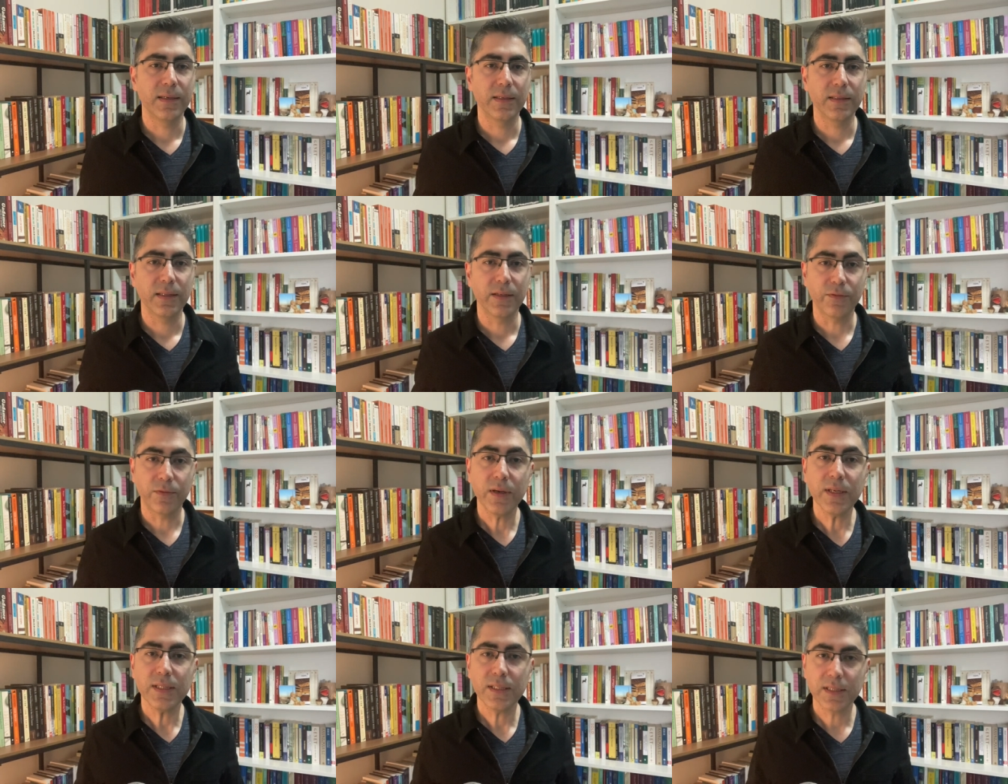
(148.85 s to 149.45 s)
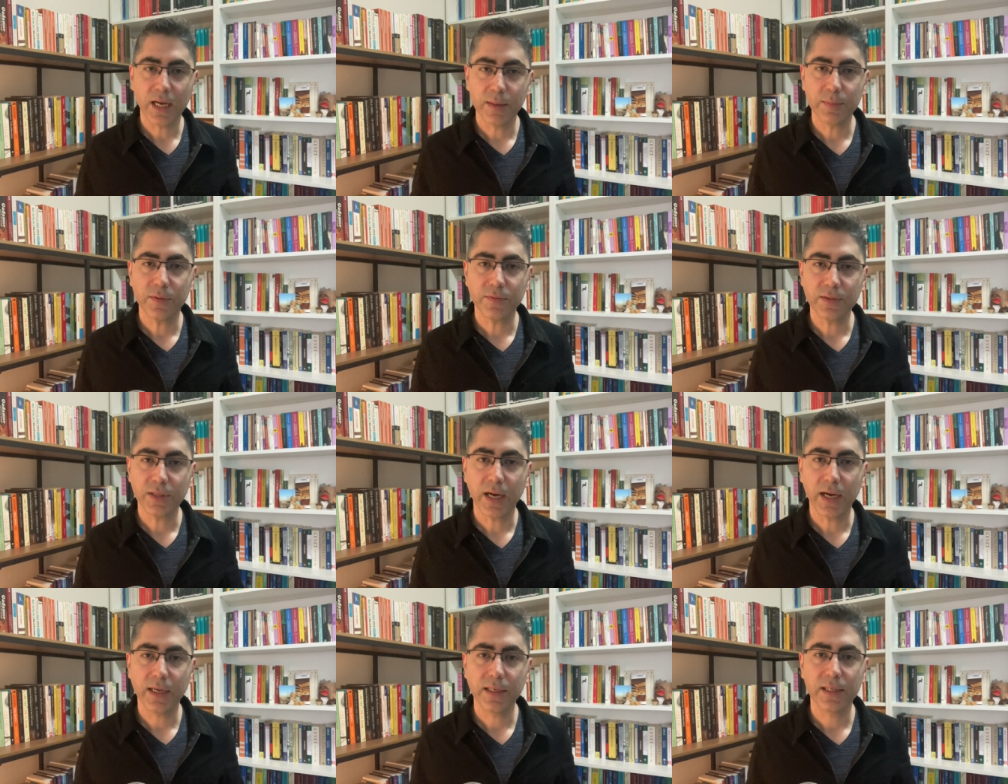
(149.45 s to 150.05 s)
The first type of
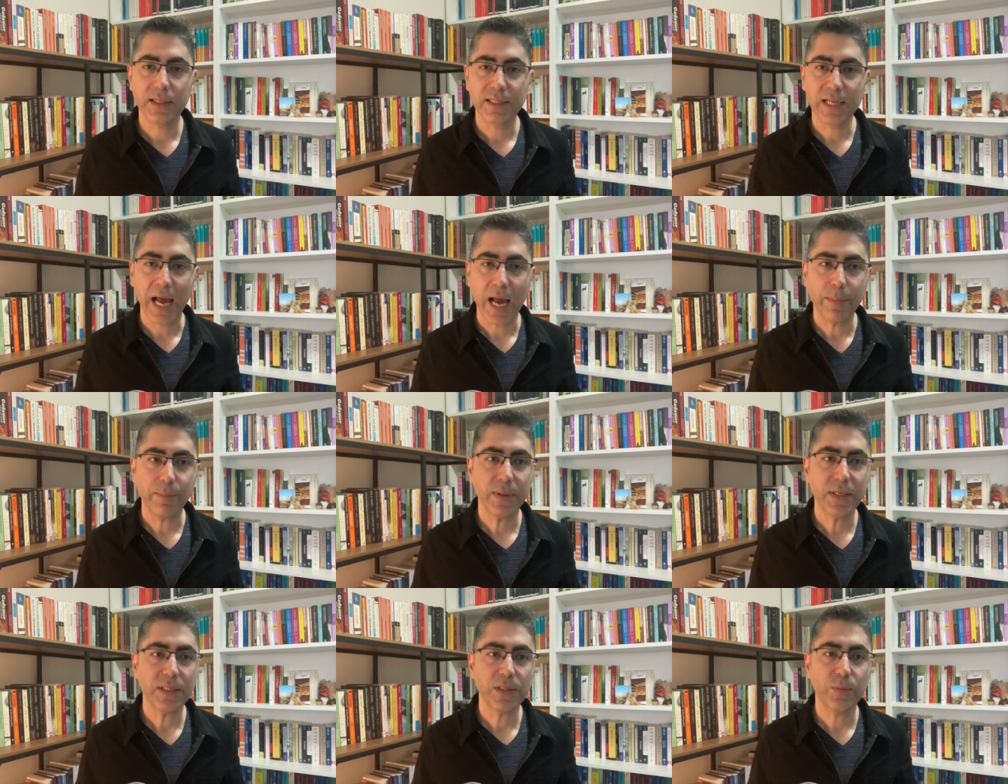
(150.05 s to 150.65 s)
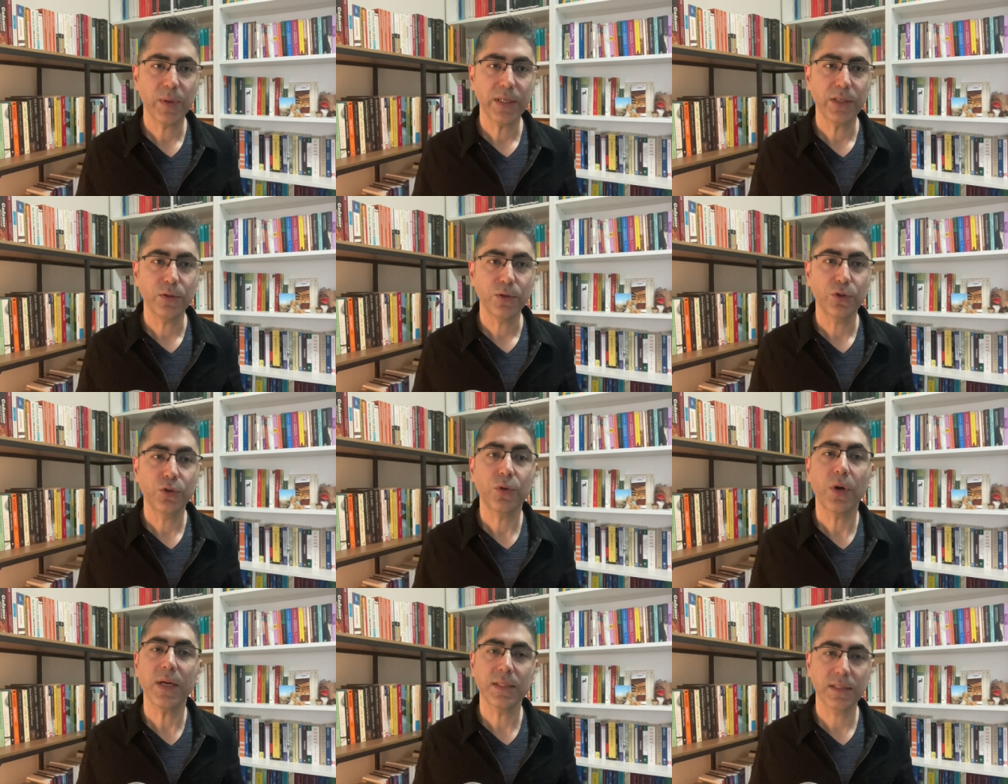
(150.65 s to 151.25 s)
tiredness happens when you
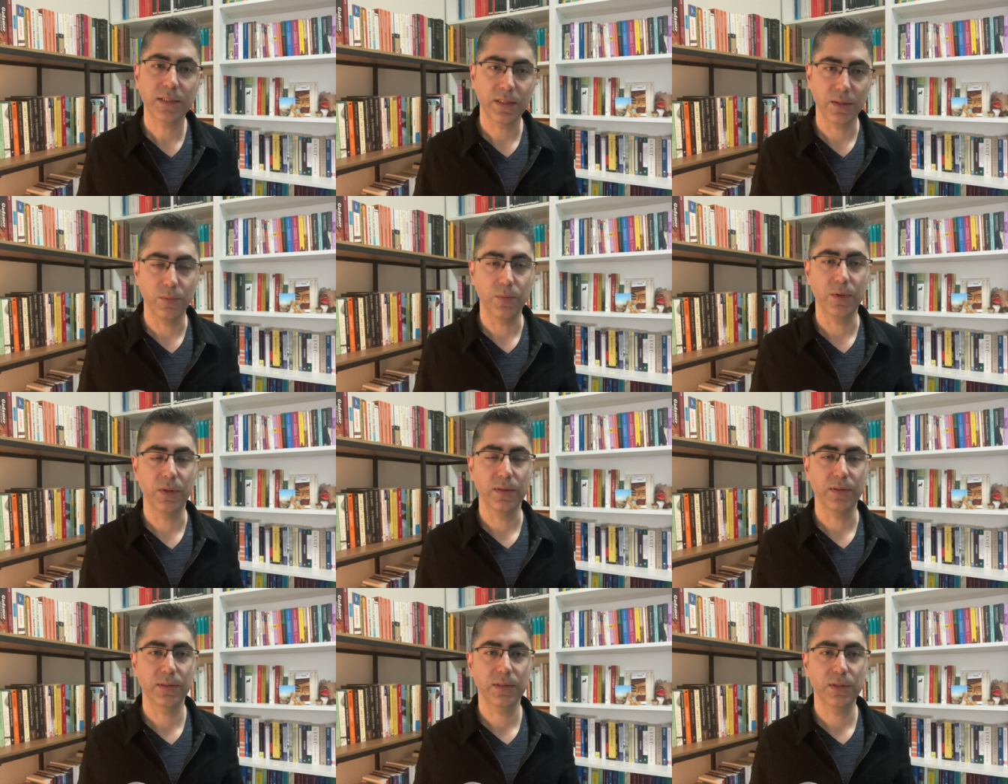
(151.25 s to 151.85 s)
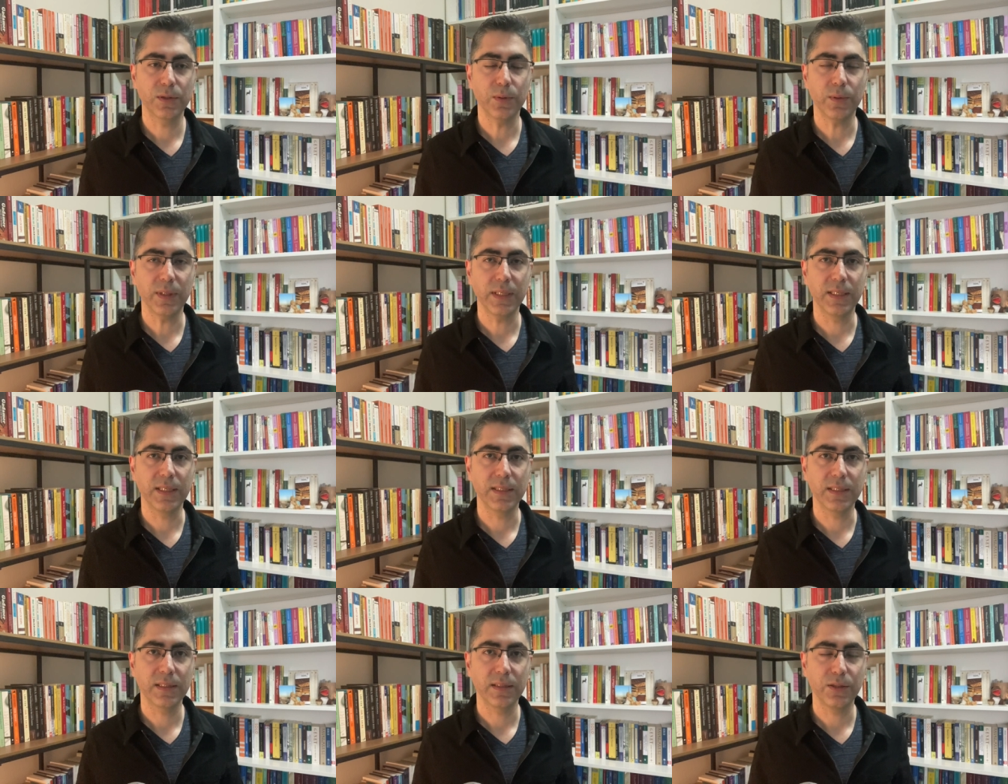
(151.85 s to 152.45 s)
trust the world. So it
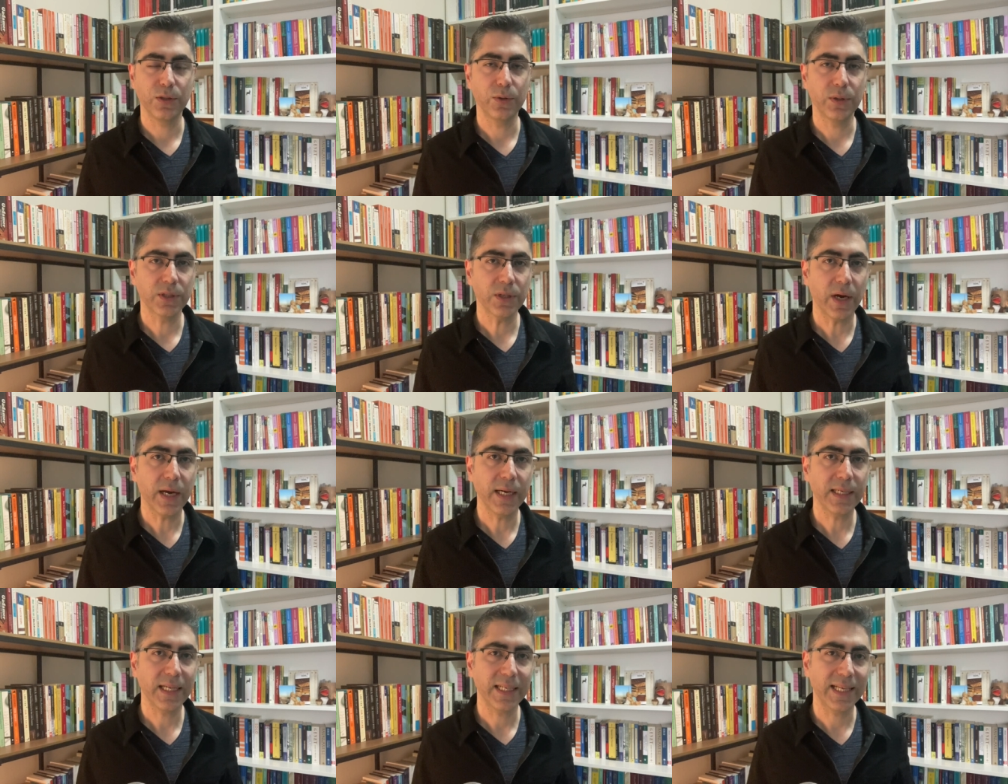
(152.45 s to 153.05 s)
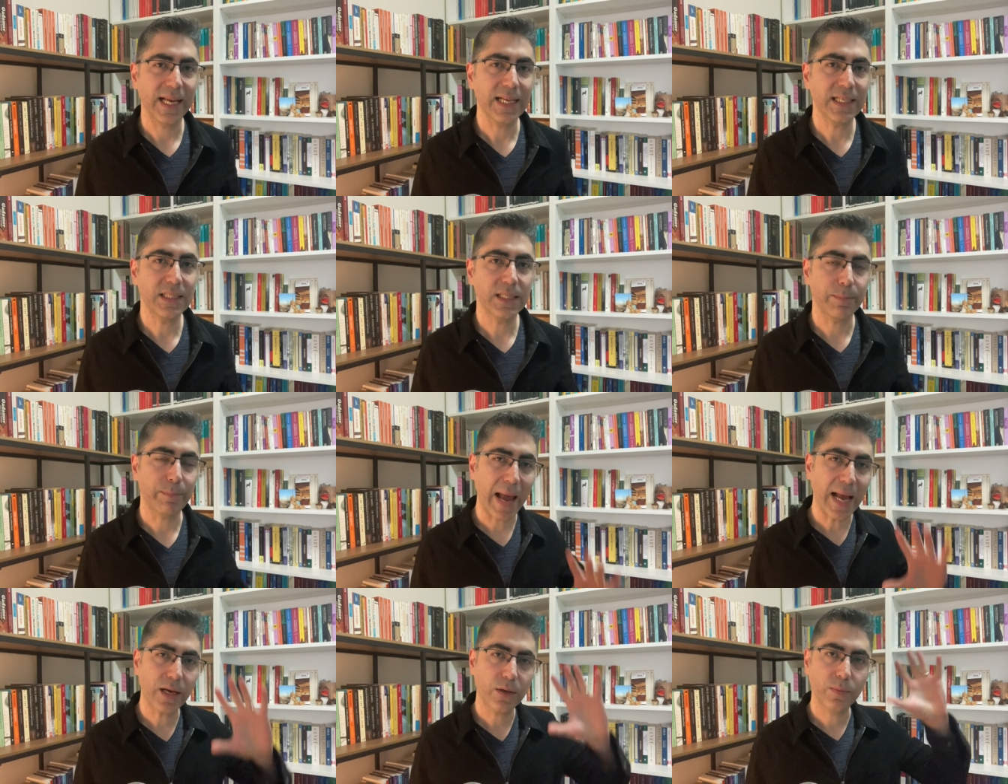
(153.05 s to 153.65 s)
is, you're tired against the
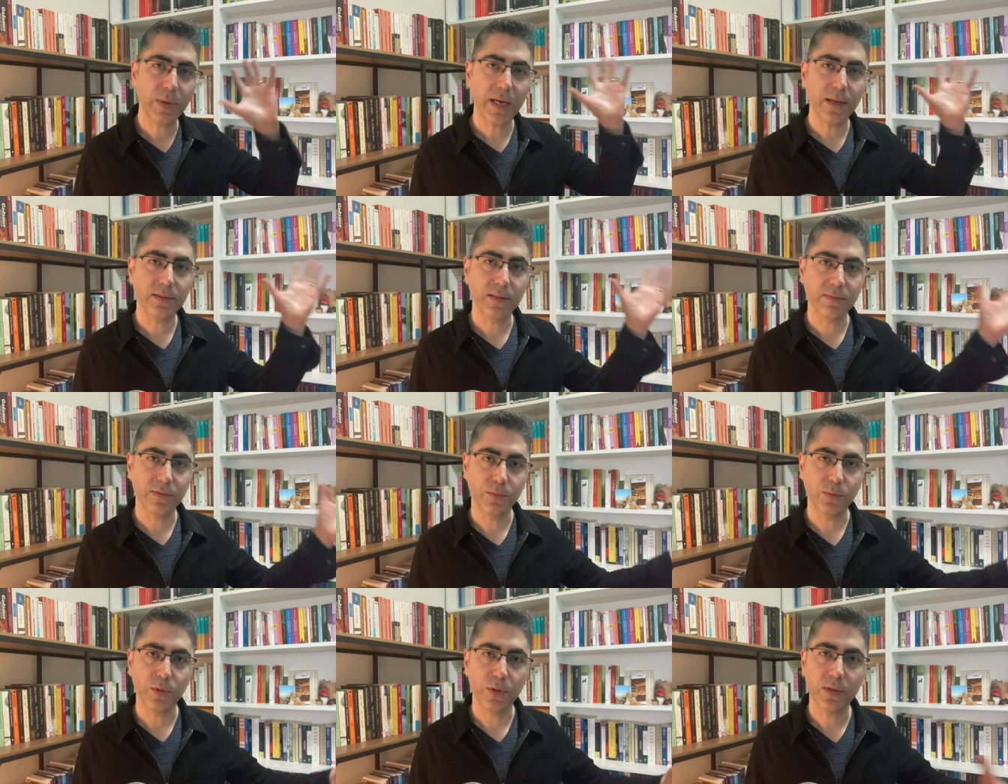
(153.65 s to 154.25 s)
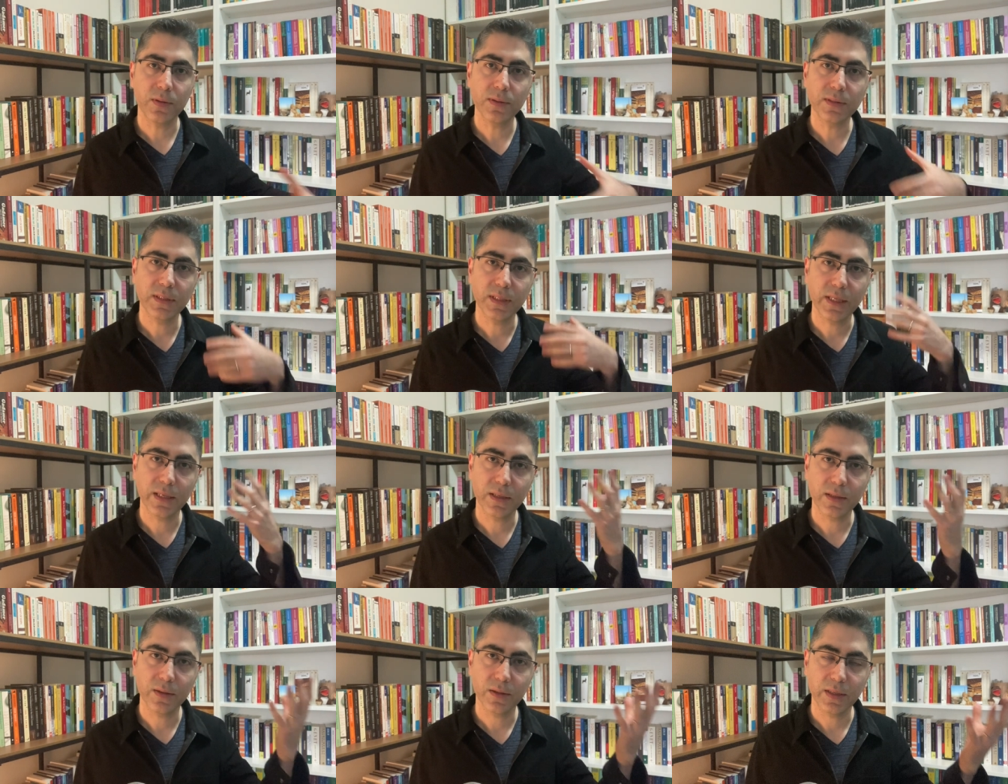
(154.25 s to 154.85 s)
background of a world
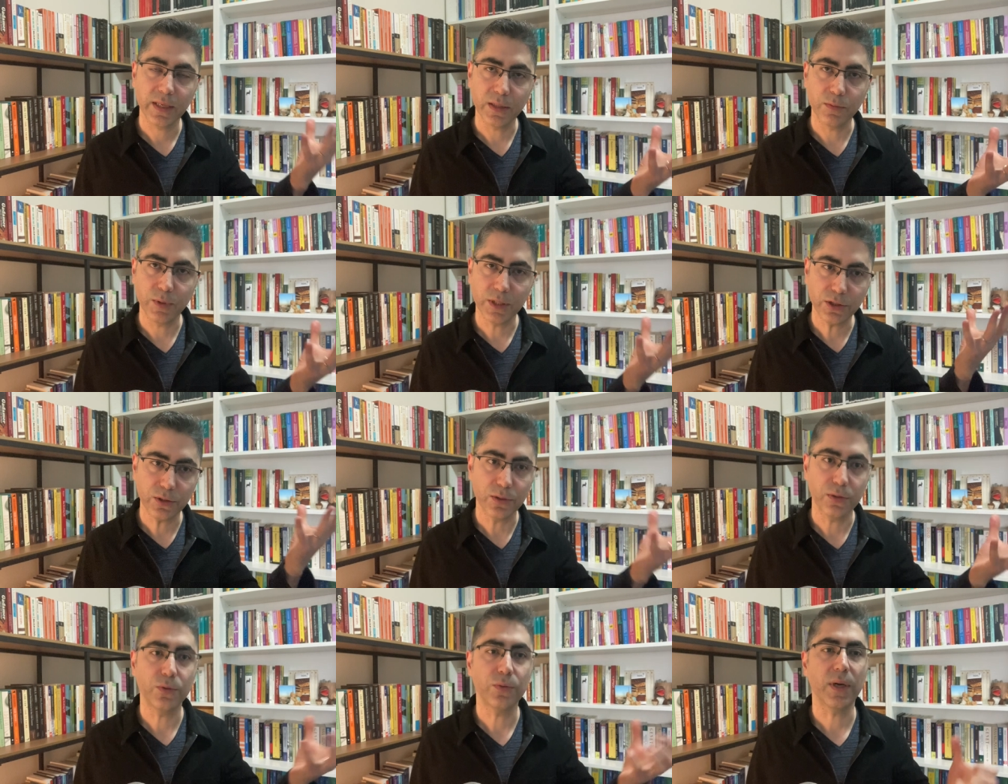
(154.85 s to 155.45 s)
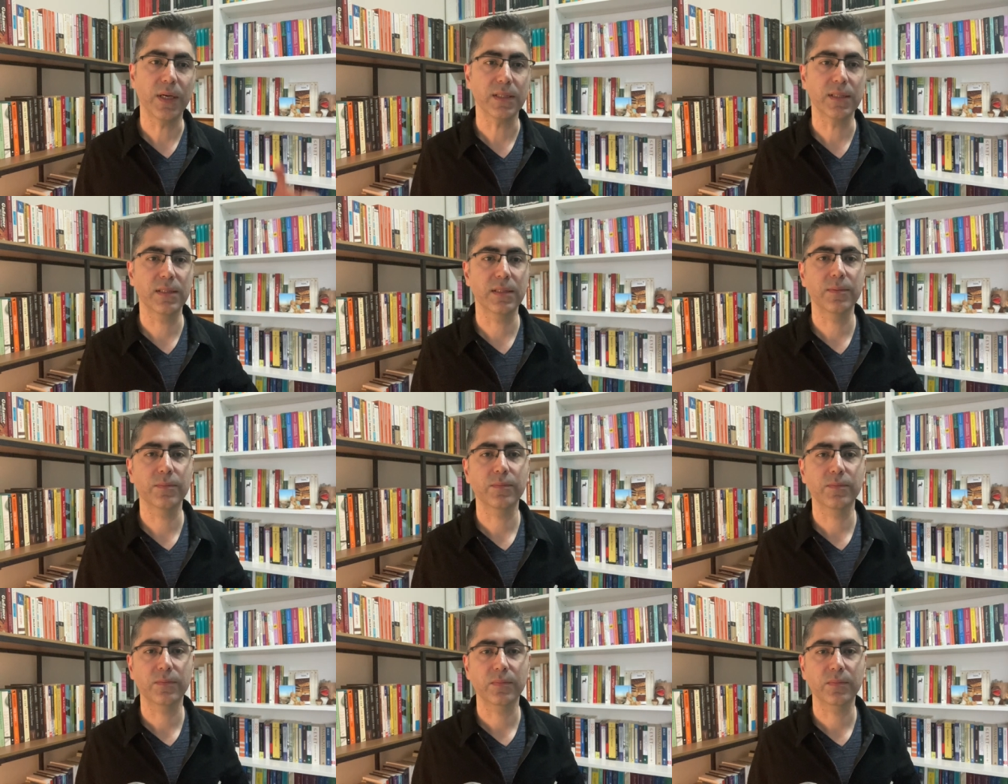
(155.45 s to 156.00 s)
in which you trust.